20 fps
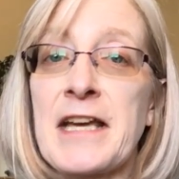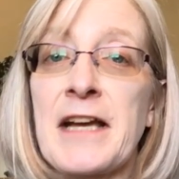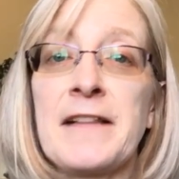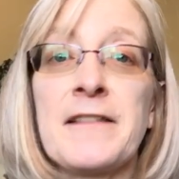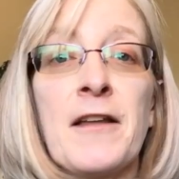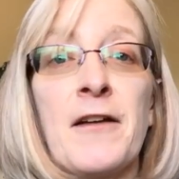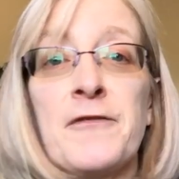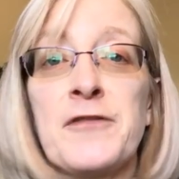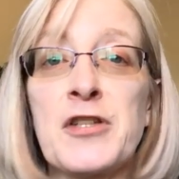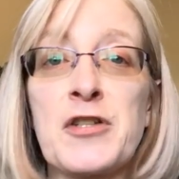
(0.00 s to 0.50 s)
I
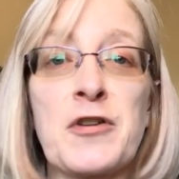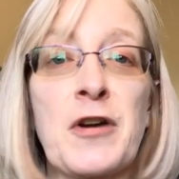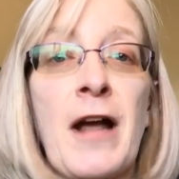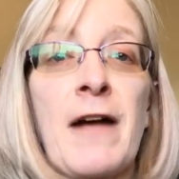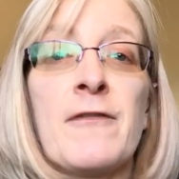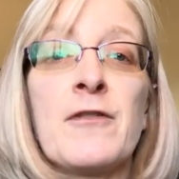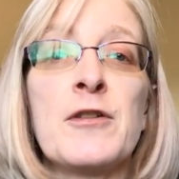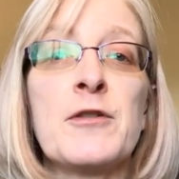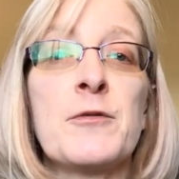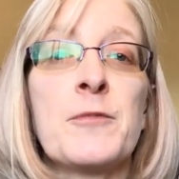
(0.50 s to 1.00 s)
love to
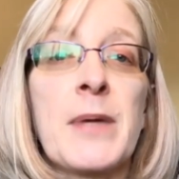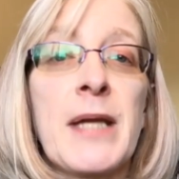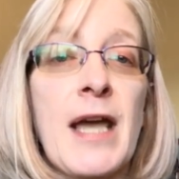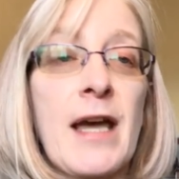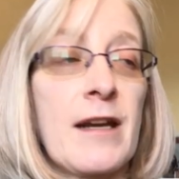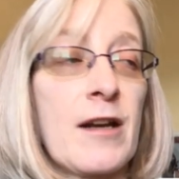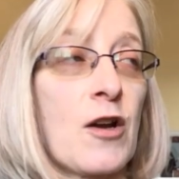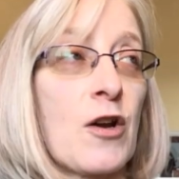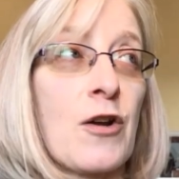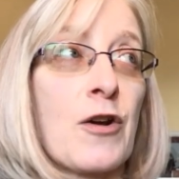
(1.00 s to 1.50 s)
travel. We
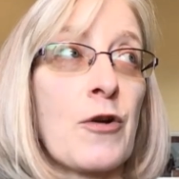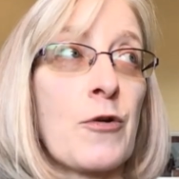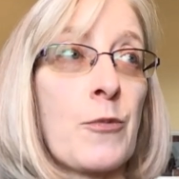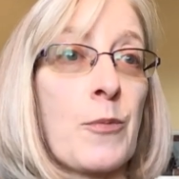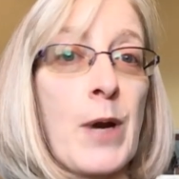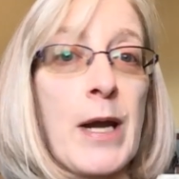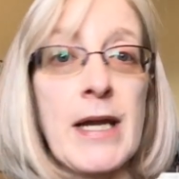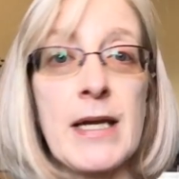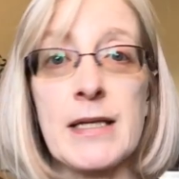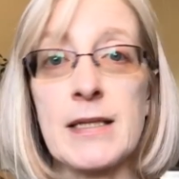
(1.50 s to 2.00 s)
had a
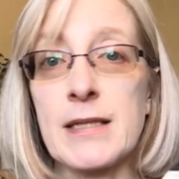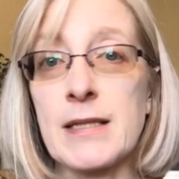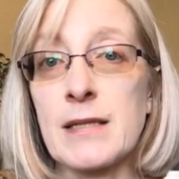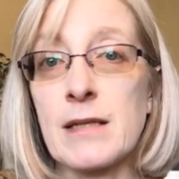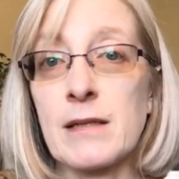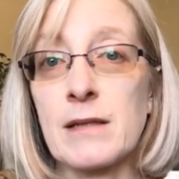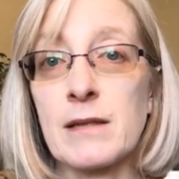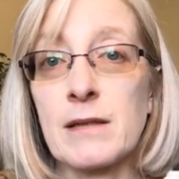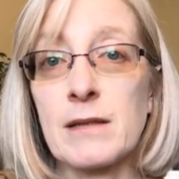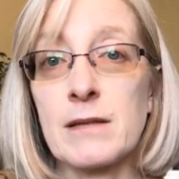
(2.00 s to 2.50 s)
great
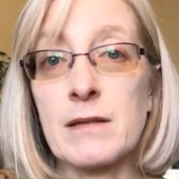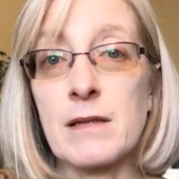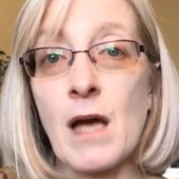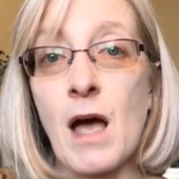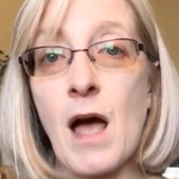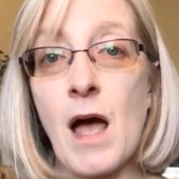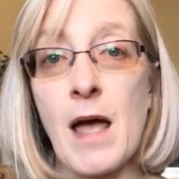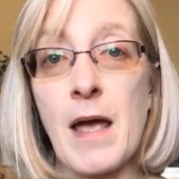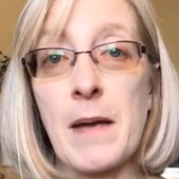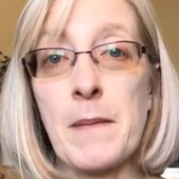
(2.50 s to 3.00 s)

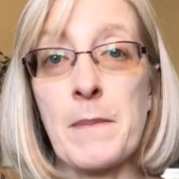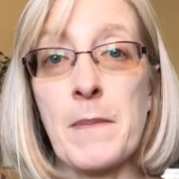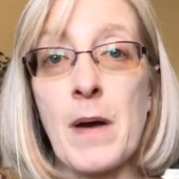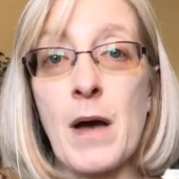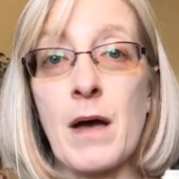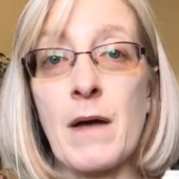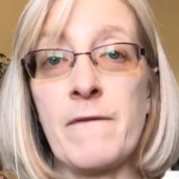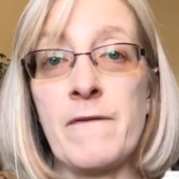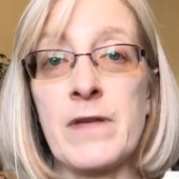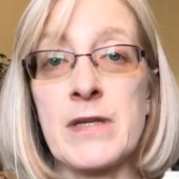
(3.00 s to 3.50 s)
time
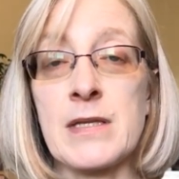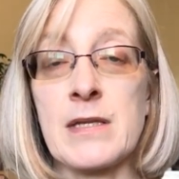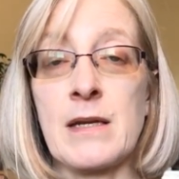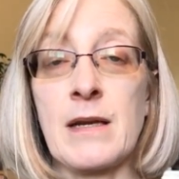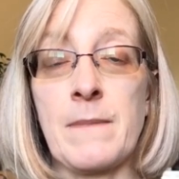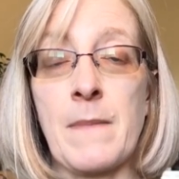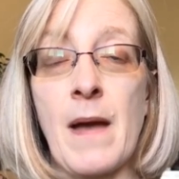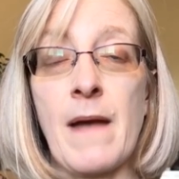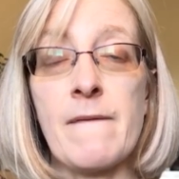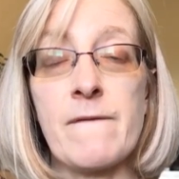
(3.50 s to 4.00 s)

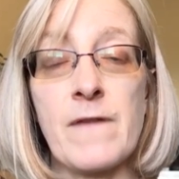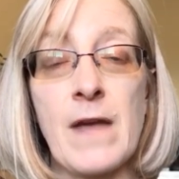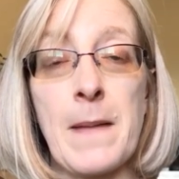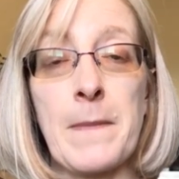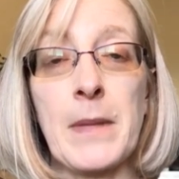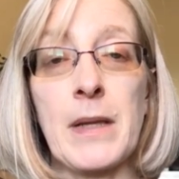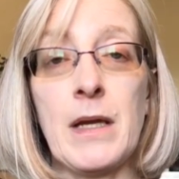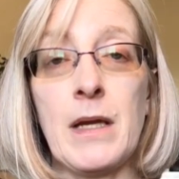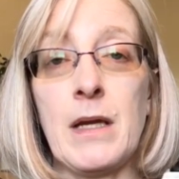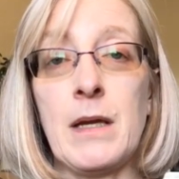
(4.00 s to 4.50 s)
visiting my
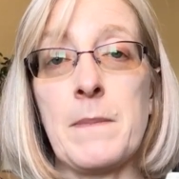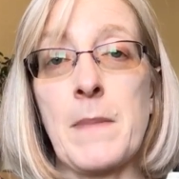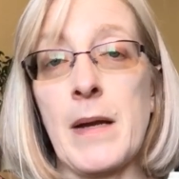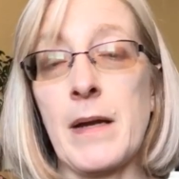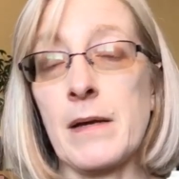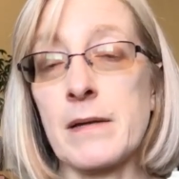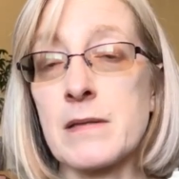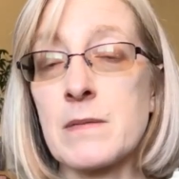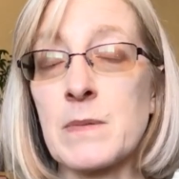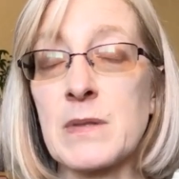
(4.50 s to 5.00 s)
family, my
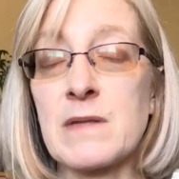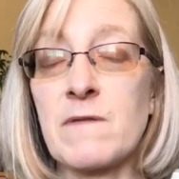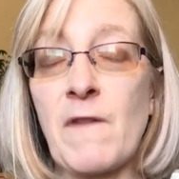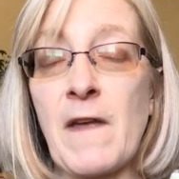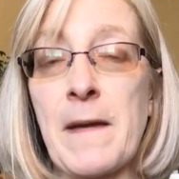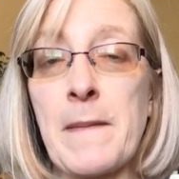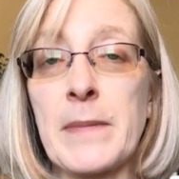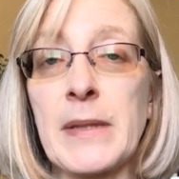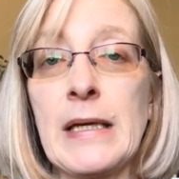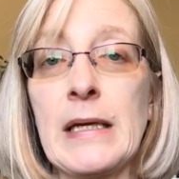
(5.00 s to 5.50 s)
husband's
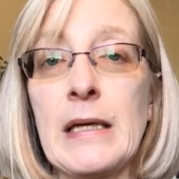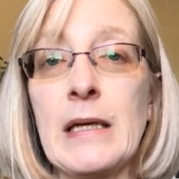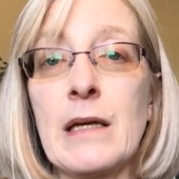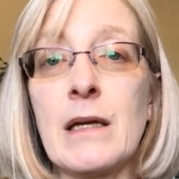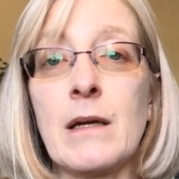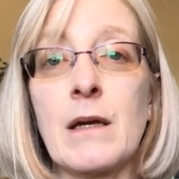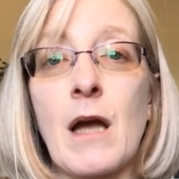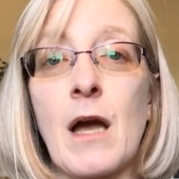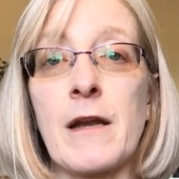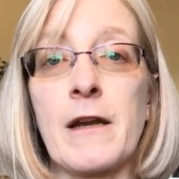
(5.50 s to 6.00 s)

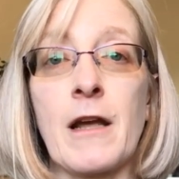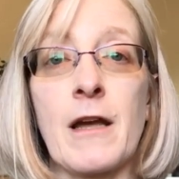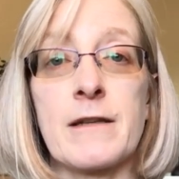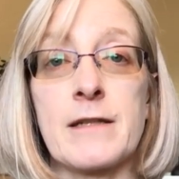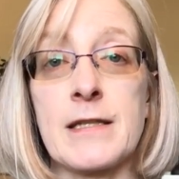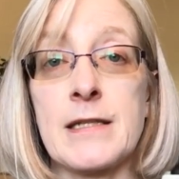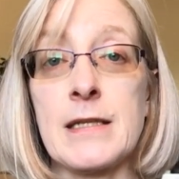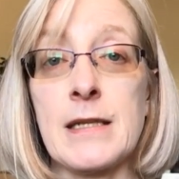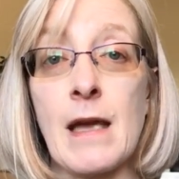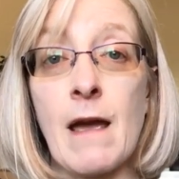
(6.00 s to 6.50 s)
family, kind of got
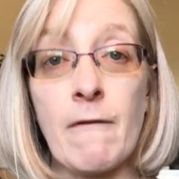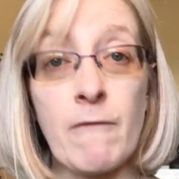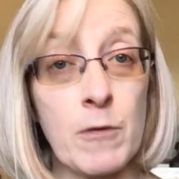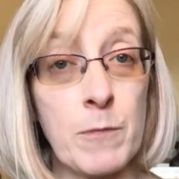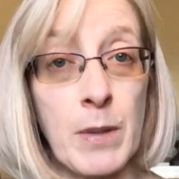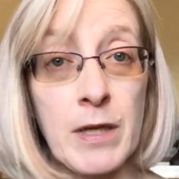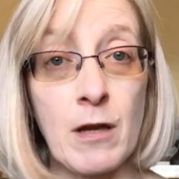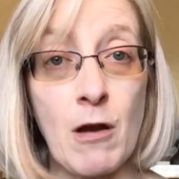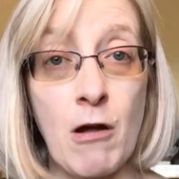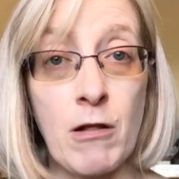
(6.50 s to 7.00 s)
to see
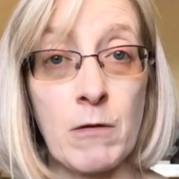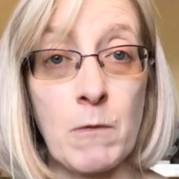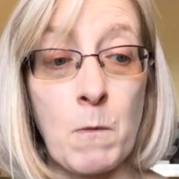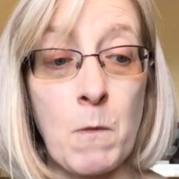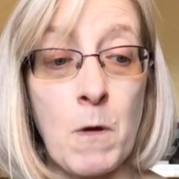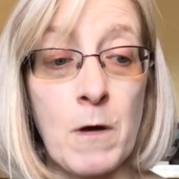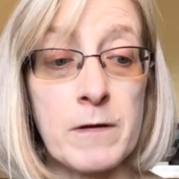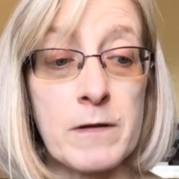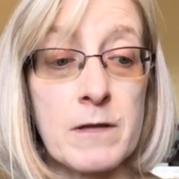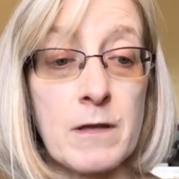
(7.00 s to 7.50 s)
everybody all at
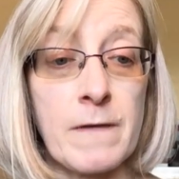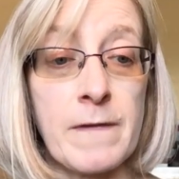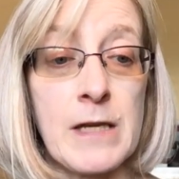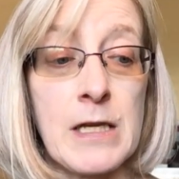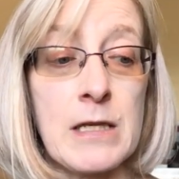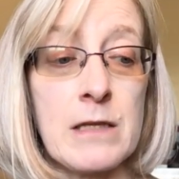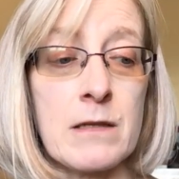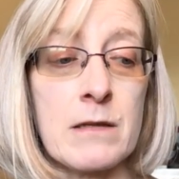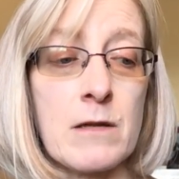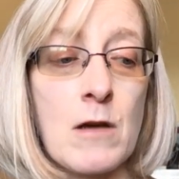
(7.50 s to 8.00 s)
once on the
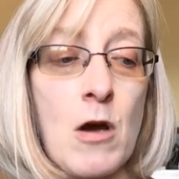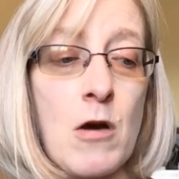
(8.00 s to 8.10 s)
East